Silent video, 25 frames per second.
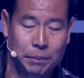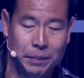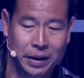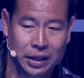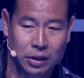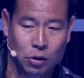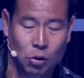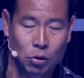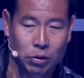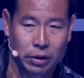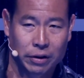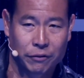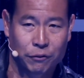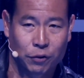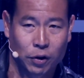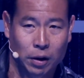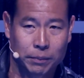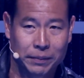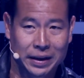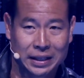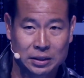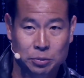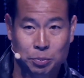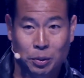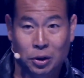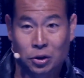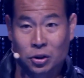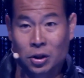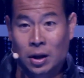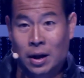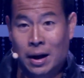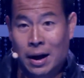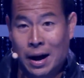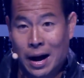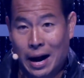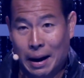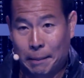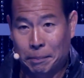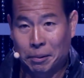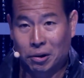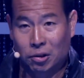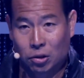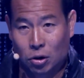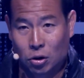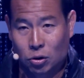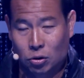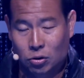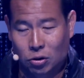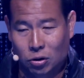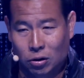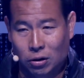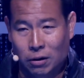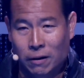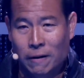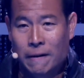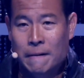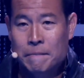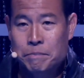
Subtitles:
being the only firm that's both hyper-local,